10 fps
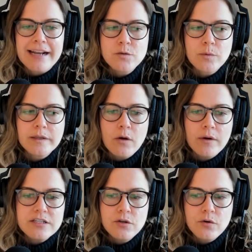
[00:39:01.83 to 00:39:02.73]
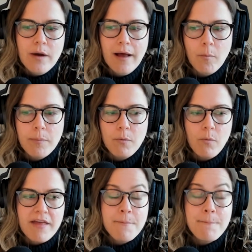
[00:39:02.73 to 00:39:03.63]
is really going to help
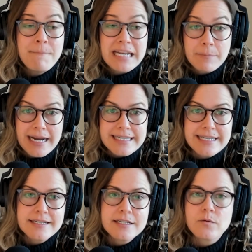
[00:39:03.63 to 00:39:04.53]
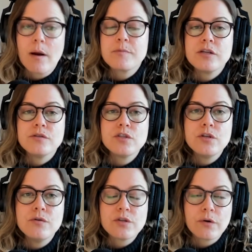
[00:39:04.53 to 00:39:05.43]
with minimizing disruptions
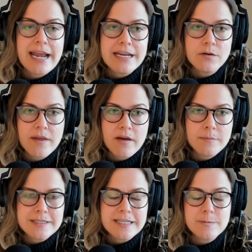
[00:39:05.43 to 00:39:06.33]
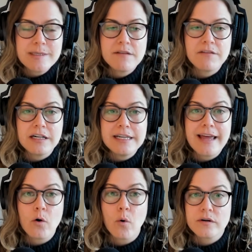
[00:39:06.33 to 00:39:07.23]
to circadian rhythms, and specifically that
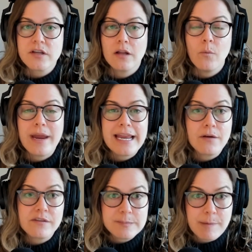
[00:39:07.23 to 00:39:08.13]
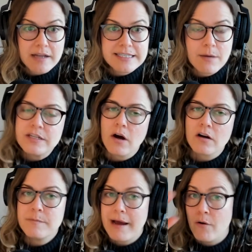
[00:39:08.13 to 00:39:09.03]
cortisol awakening response that we
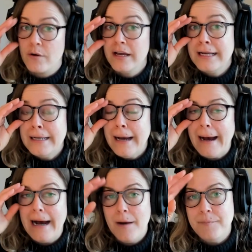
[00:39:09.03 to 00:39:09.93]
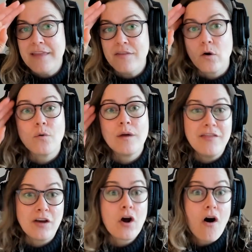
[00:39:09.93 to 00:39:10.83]
talked about in
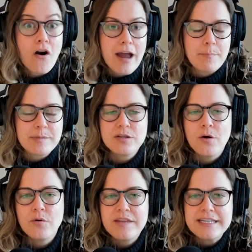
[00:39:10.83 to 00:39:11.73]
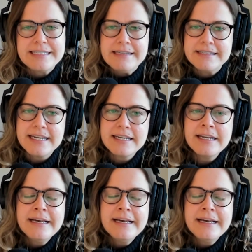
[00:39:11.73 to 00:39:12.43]
the car episode this season.